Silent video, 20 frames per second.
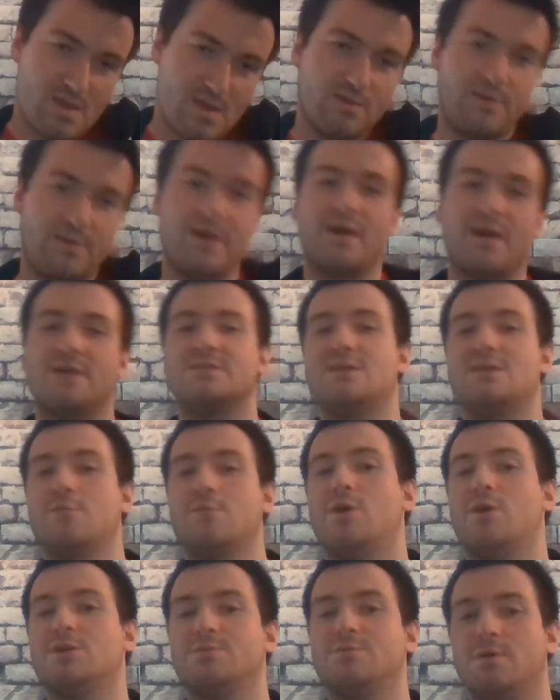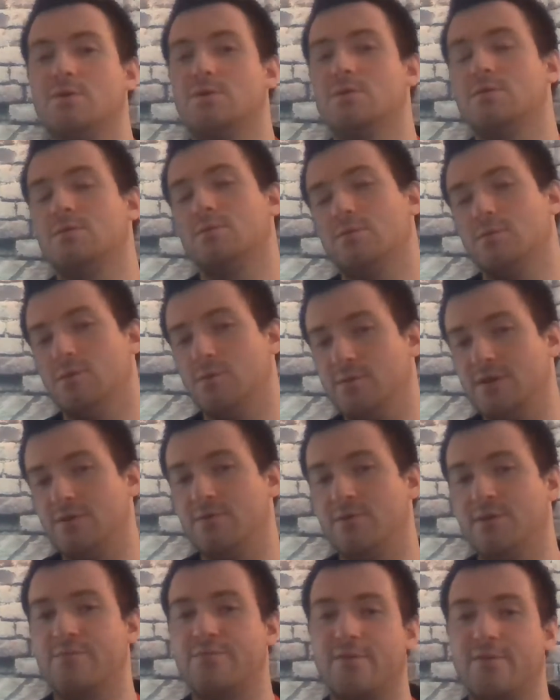like I said, Westbrook, only
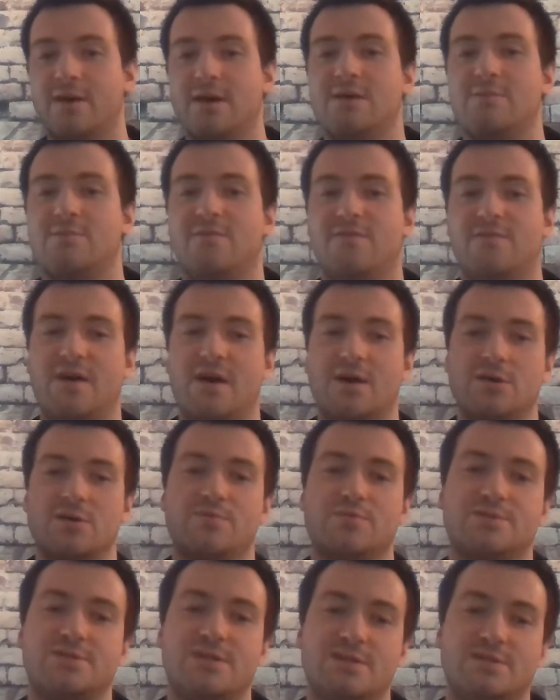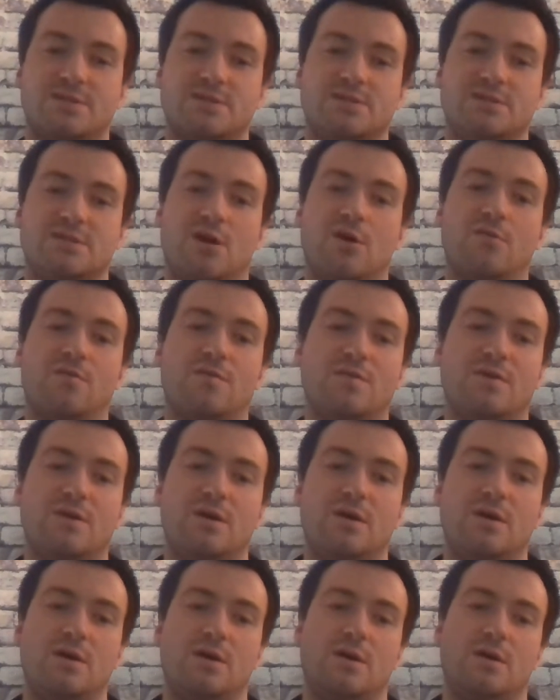really play him if value presents itself.
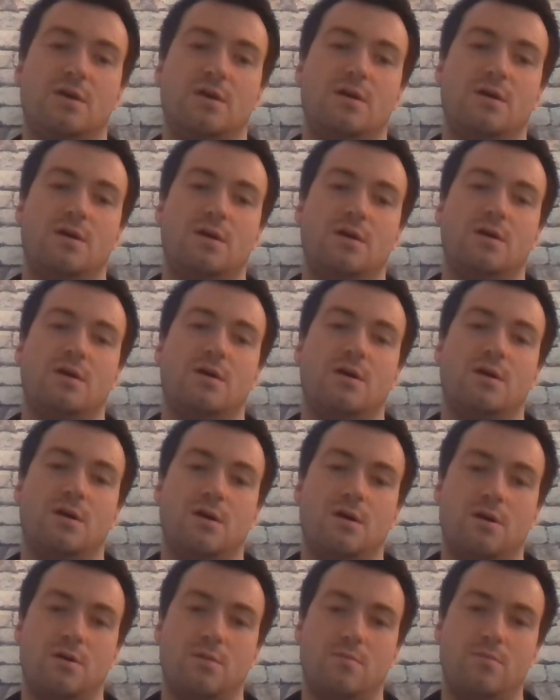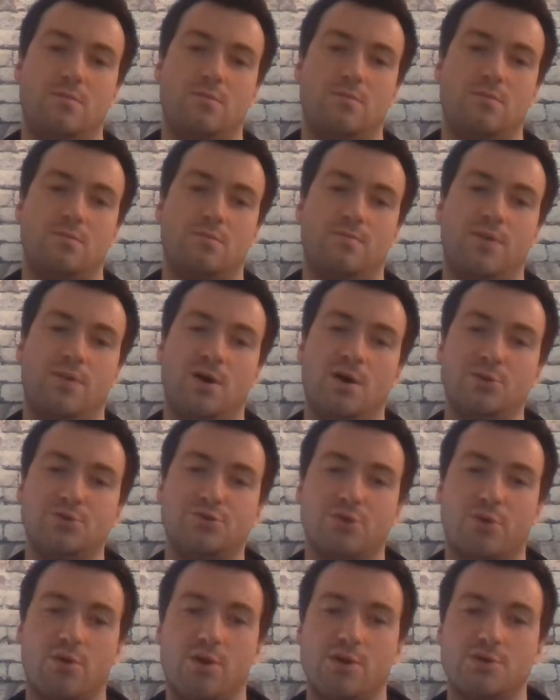Paul
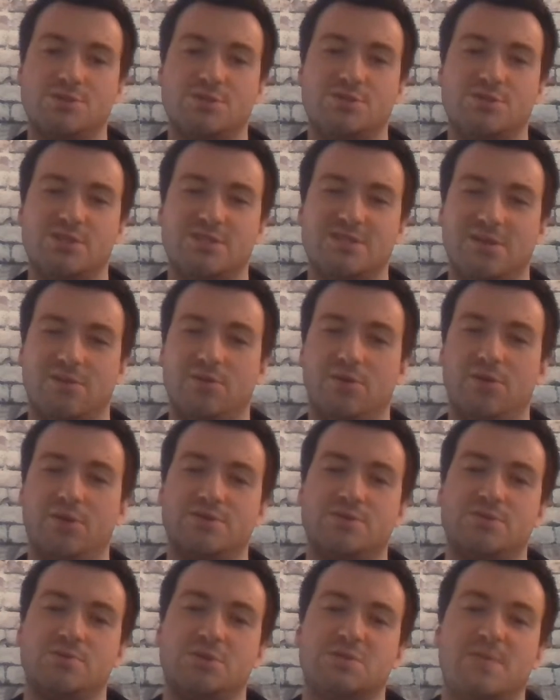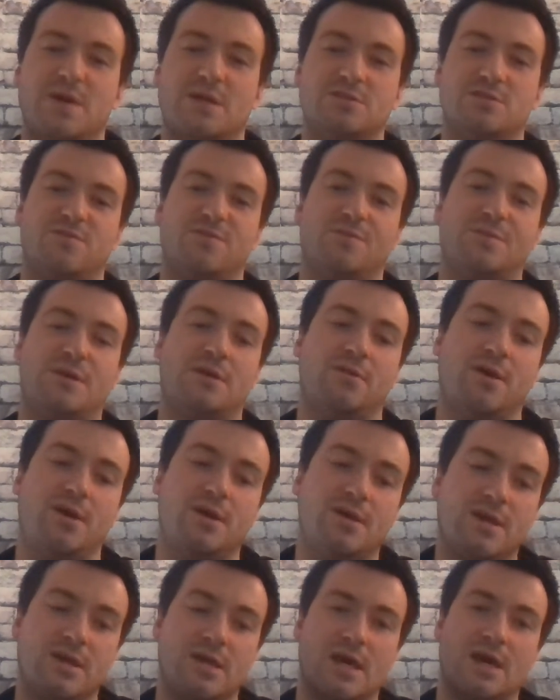George, just a little too expensive for my
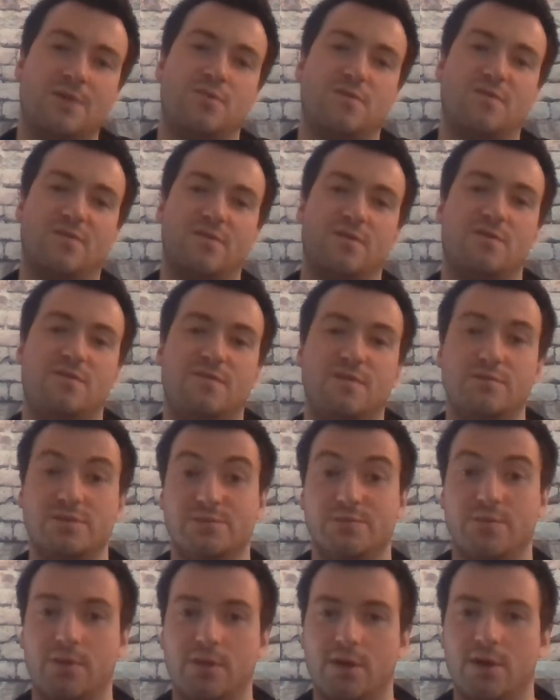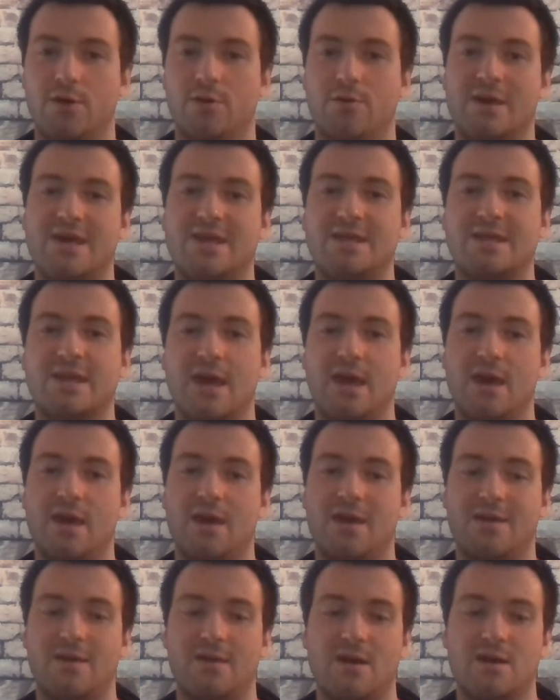liking. I prefer if he was below
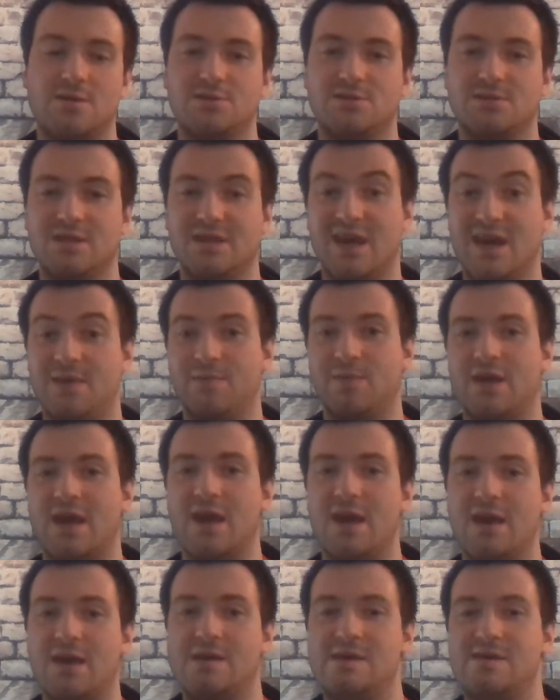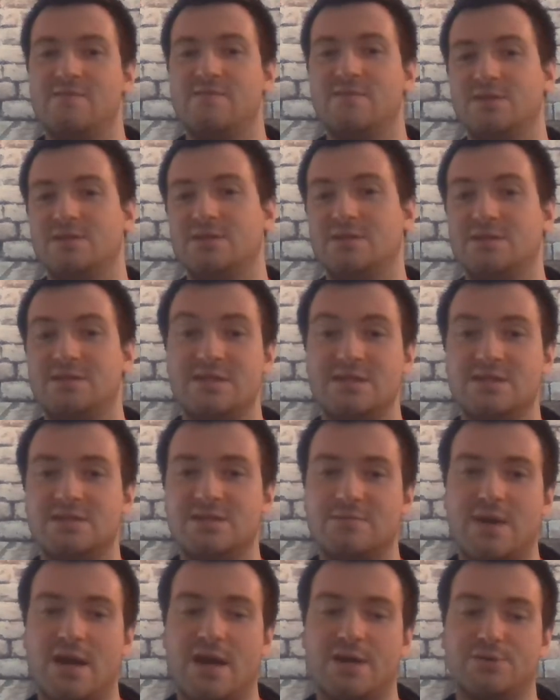8K. I just think 8K, even in
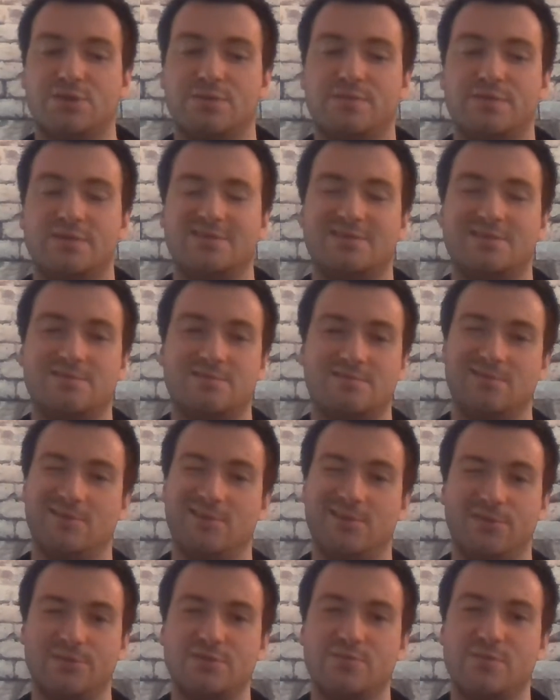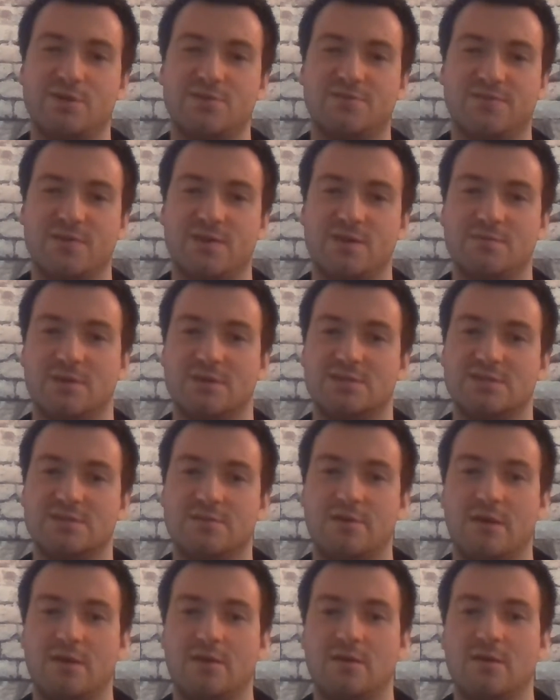decent matchup, is a little too much for him,
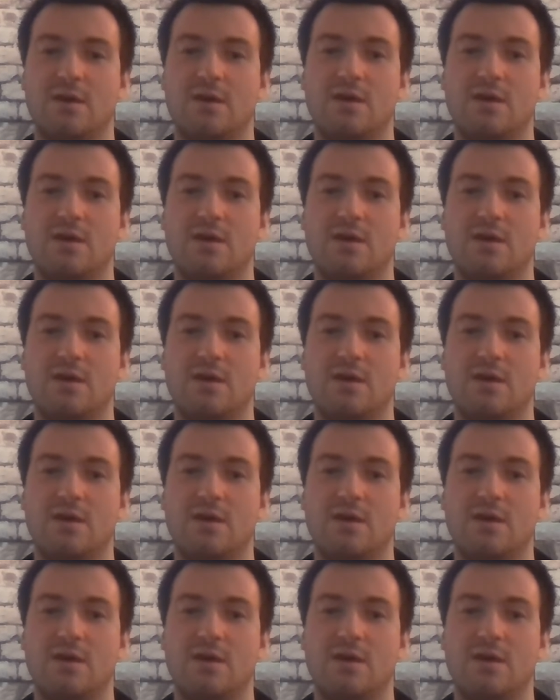considering